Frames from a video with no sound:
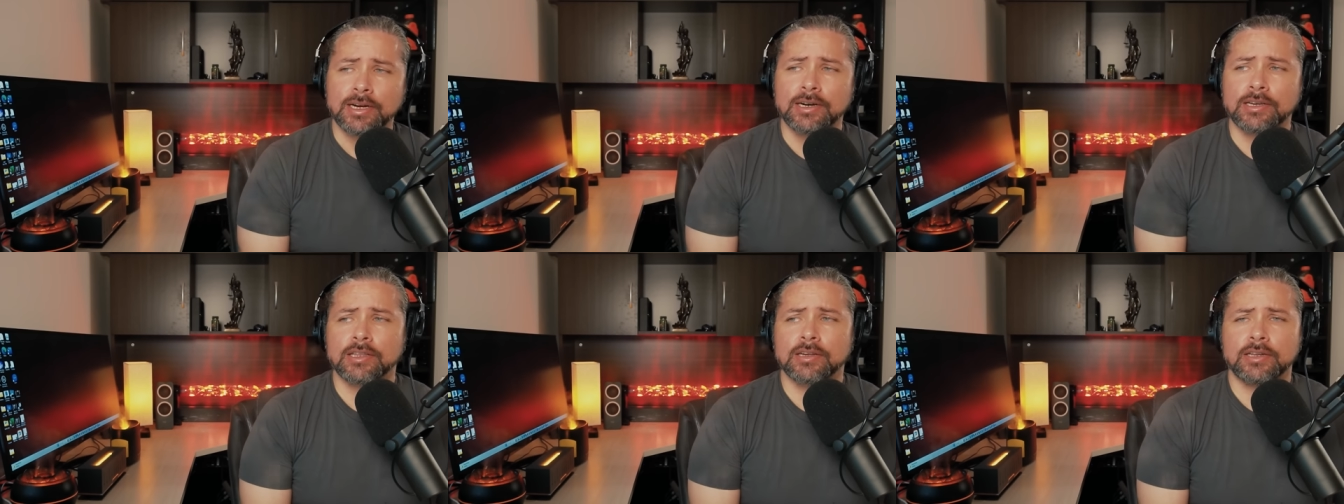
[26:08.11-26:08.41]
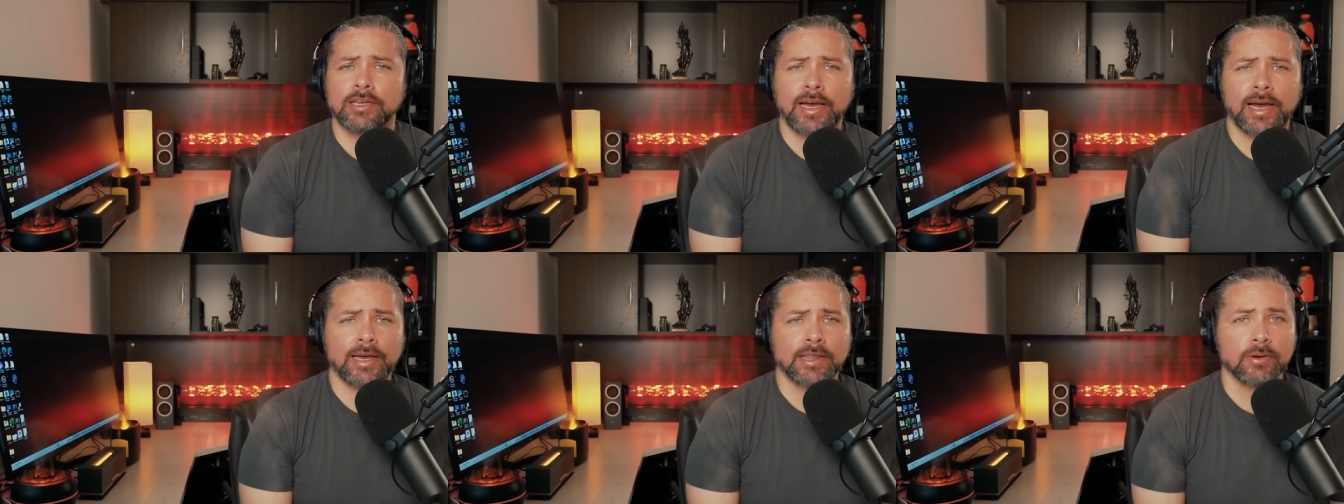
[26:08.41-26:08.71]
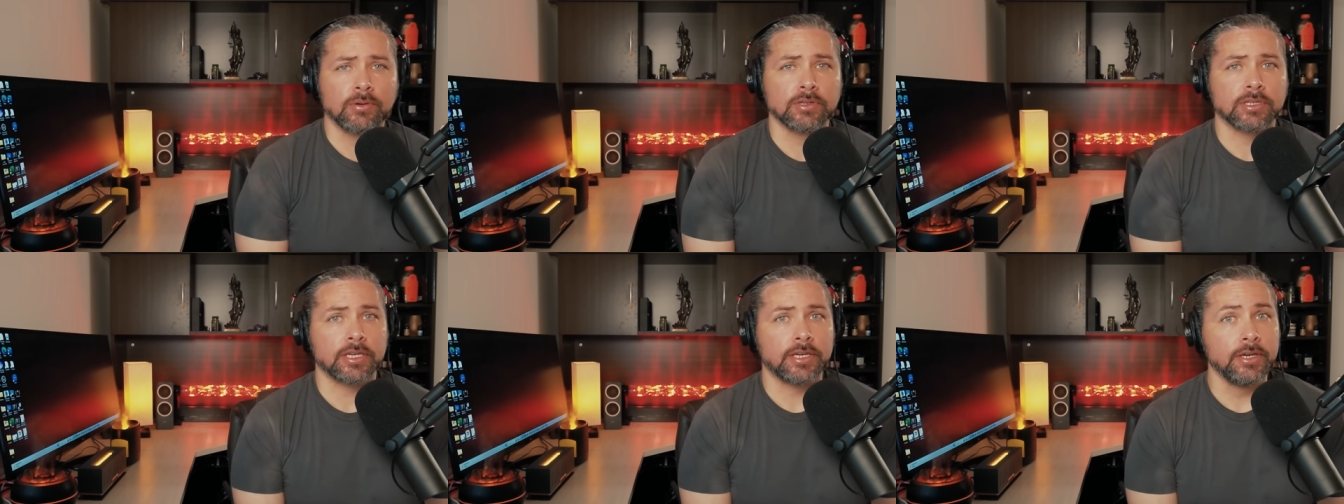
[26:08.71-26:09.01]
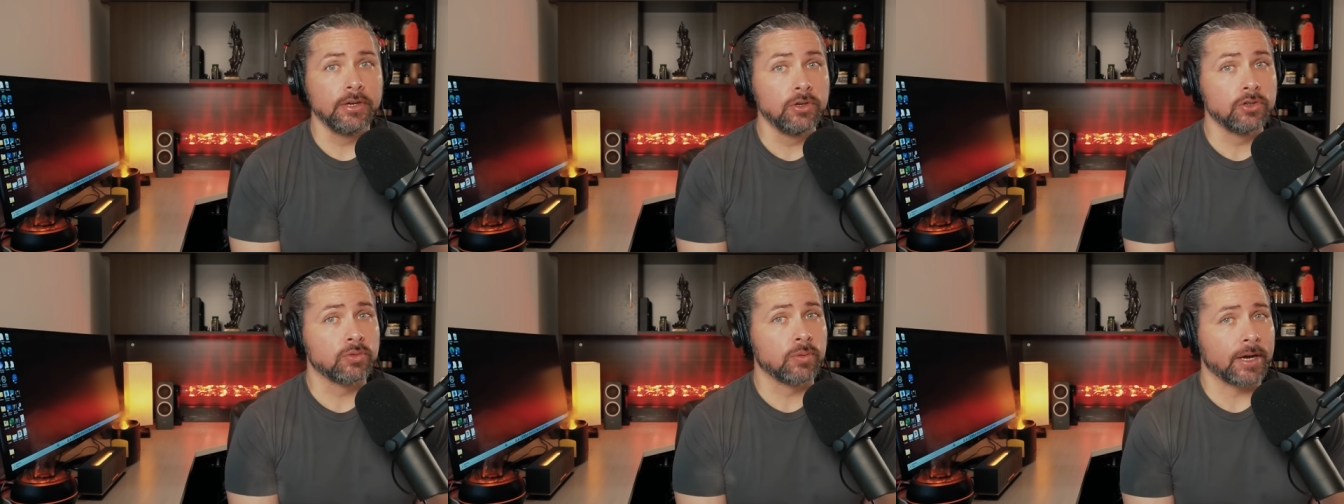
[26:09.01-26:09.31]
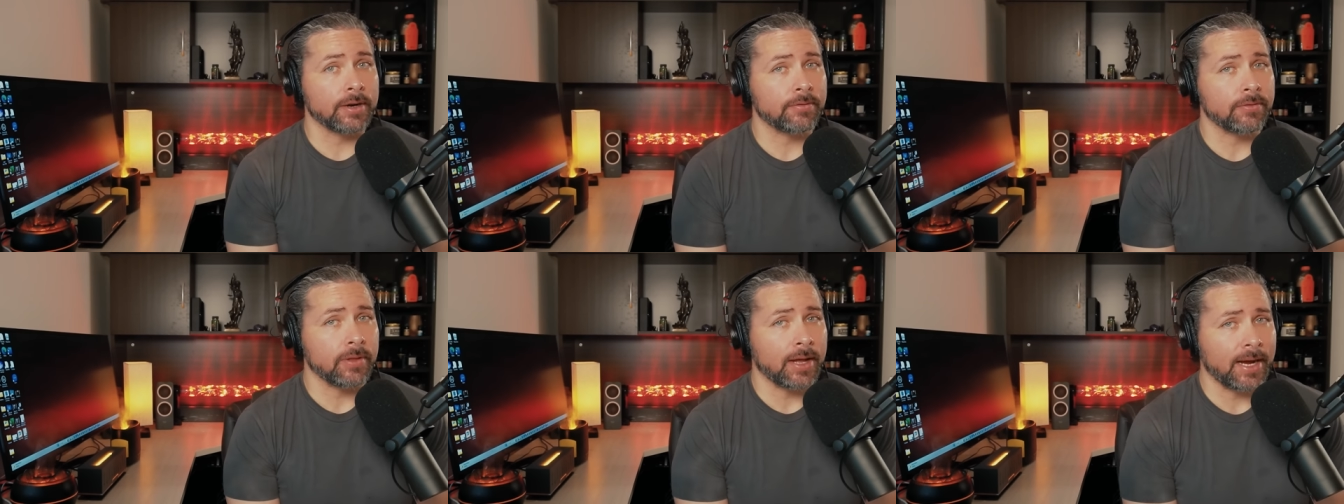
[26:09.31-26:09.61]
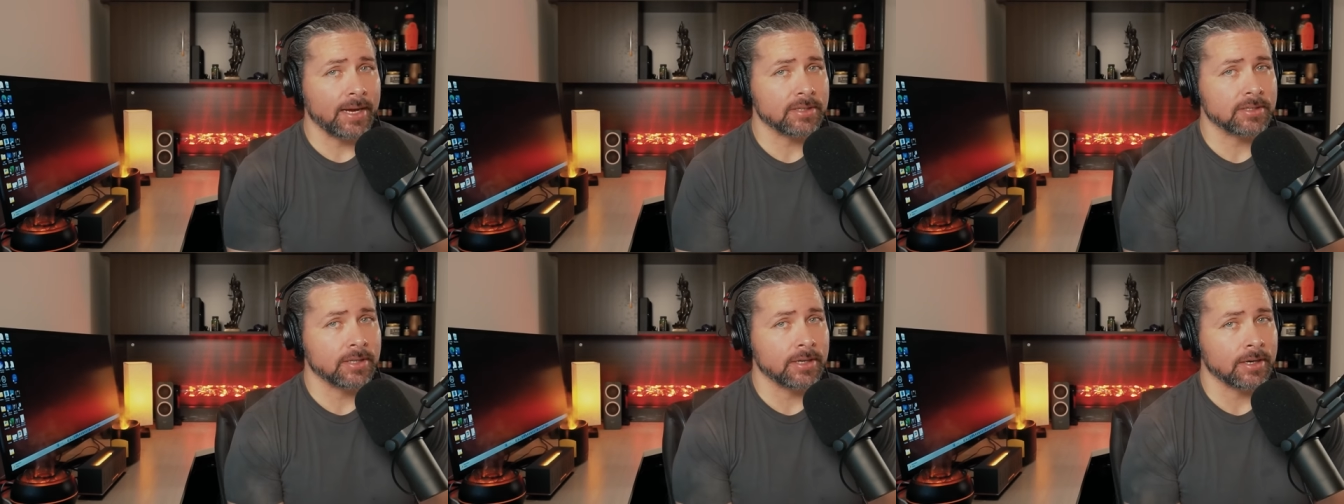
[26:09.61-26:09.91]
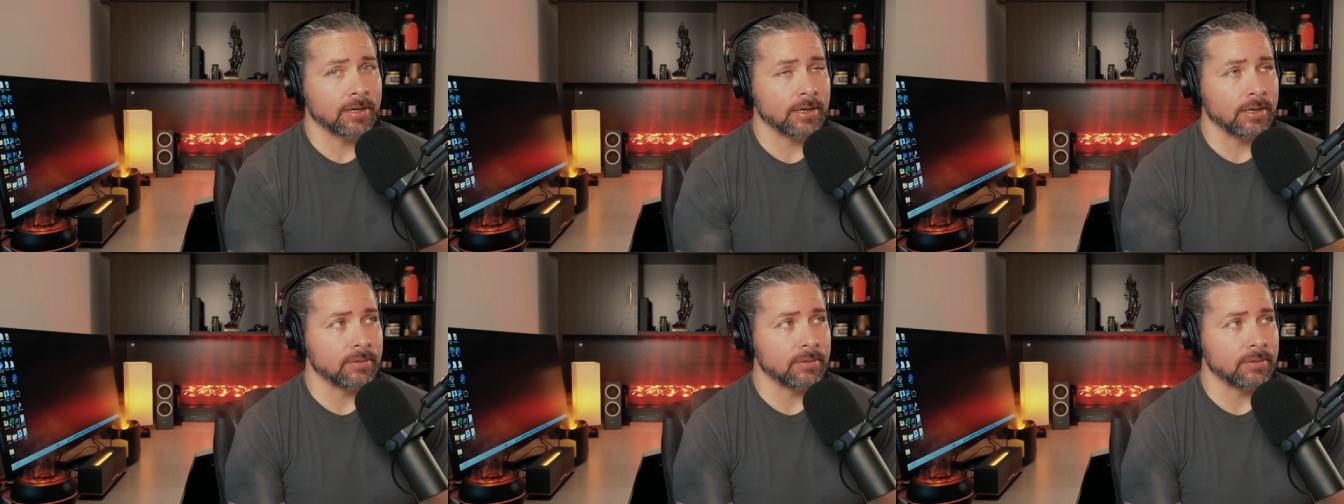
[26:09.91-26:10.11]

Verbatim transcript: that, yeah, there was huge red flags there.